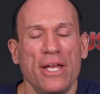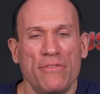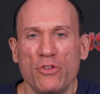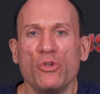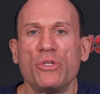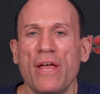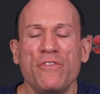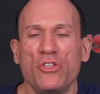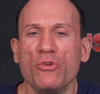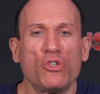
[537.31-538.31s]
If you do if
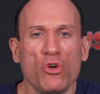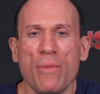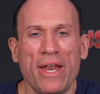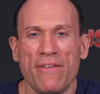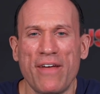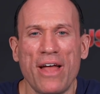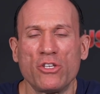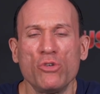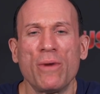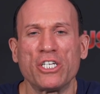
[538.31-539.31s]
you do too many of
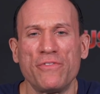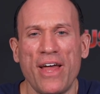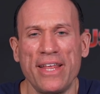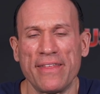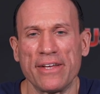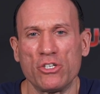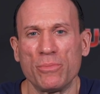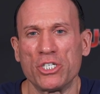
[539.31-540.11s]
too much of anything, too much